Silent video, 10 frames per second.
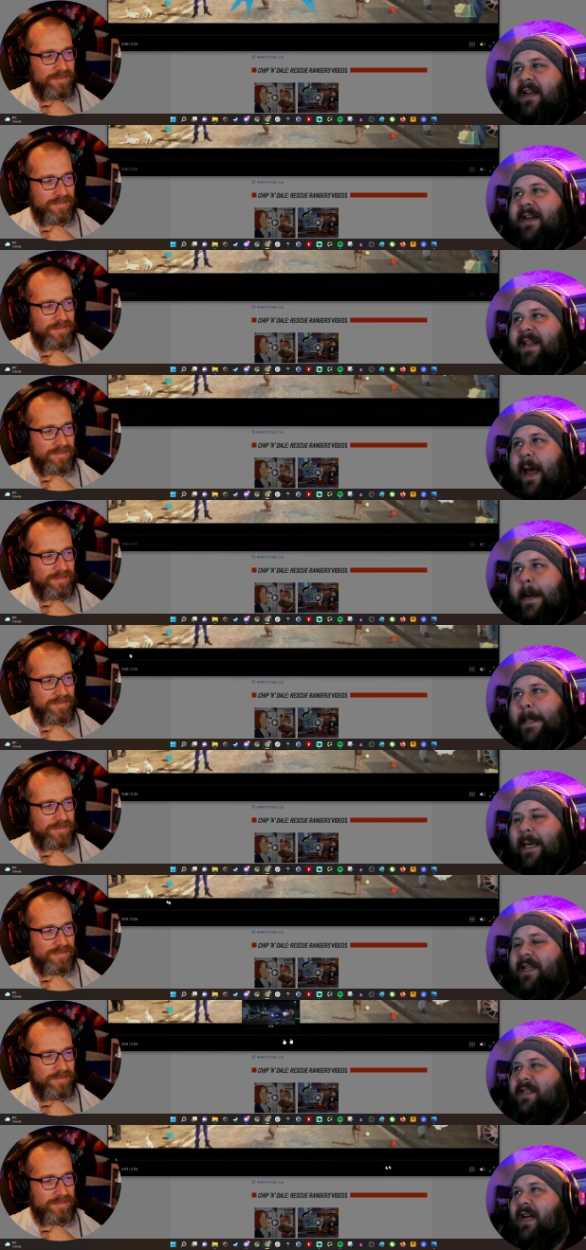Speaker 1: like that. What's
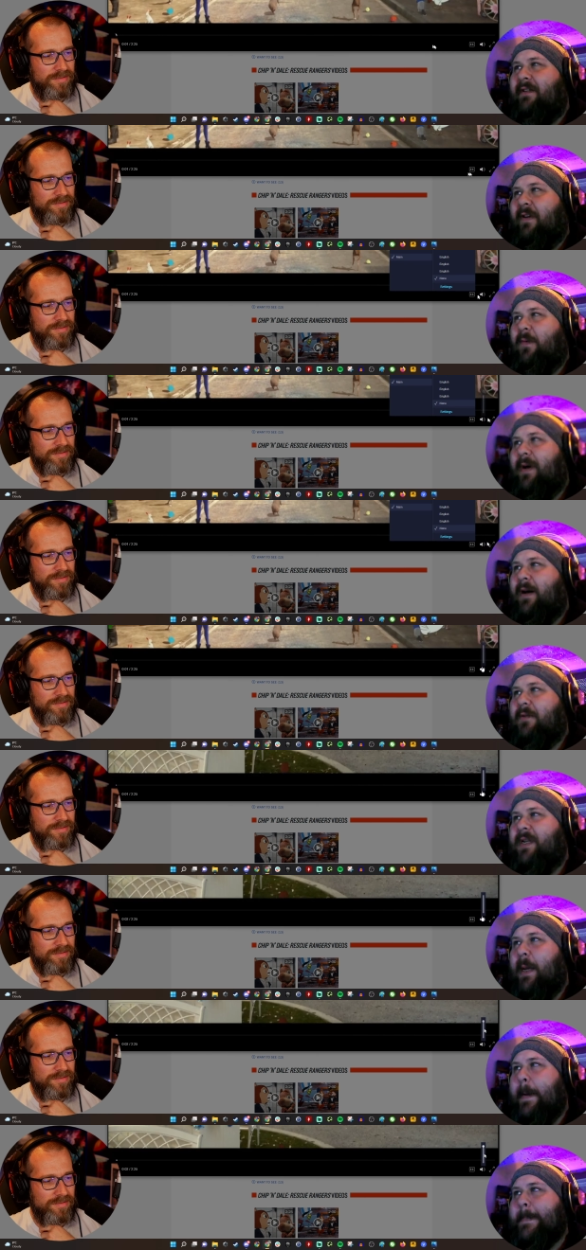like it's like real
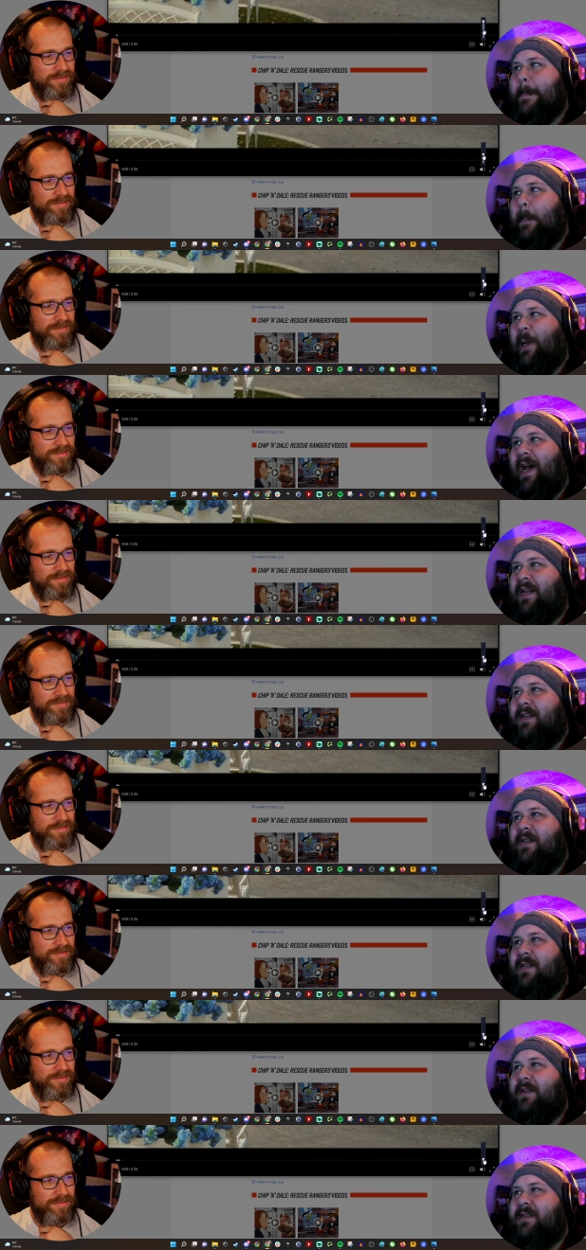world
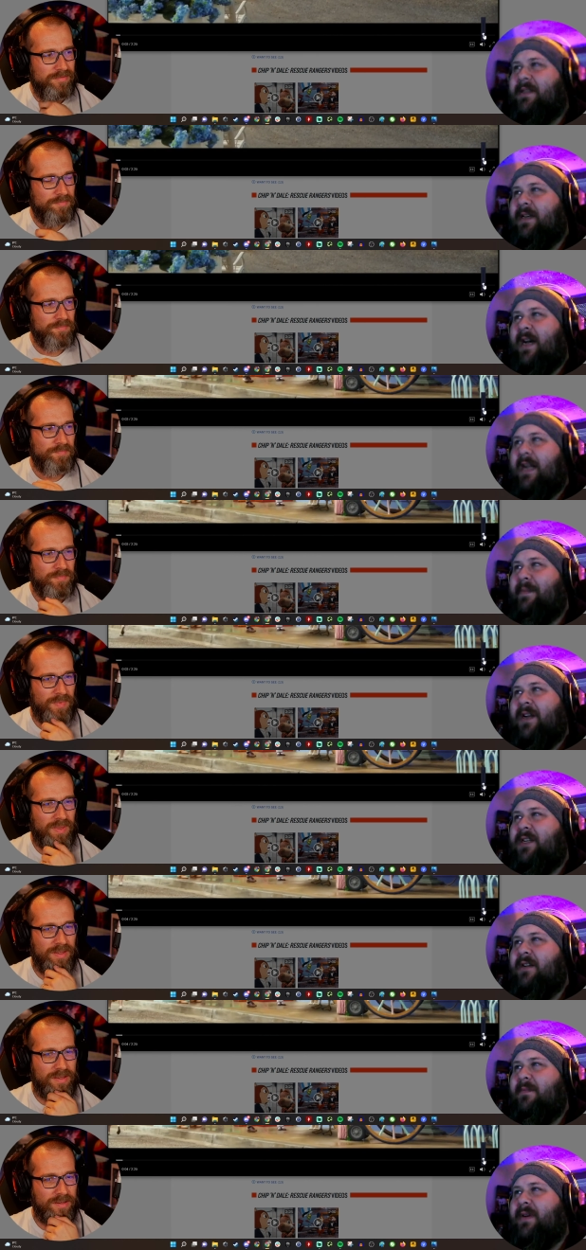and
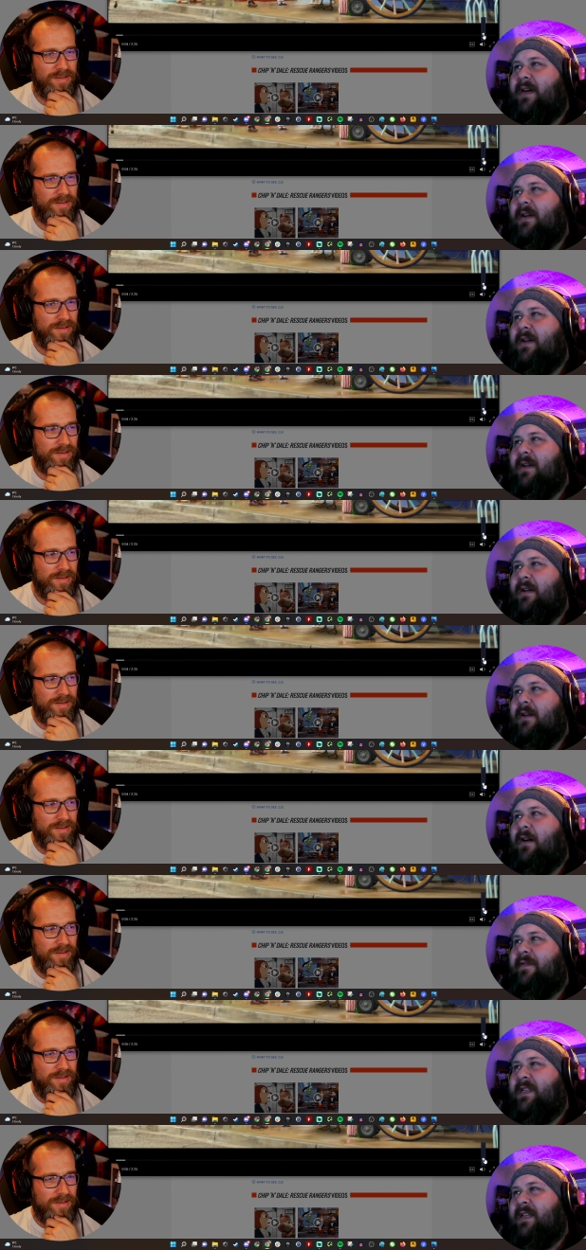animation, but
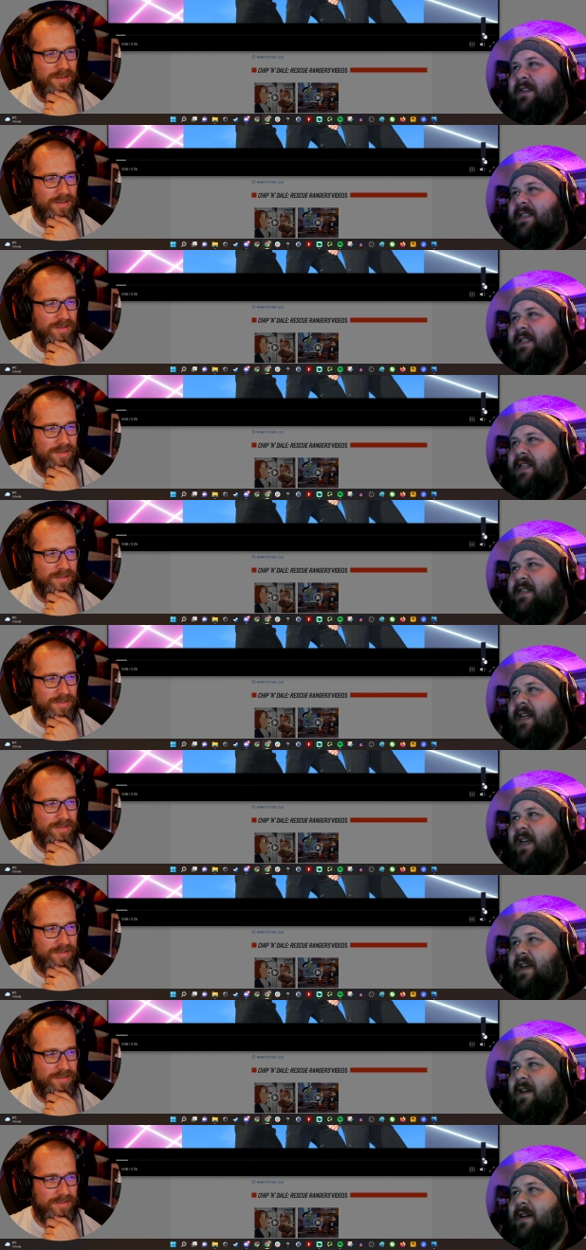obviously because it's Disney,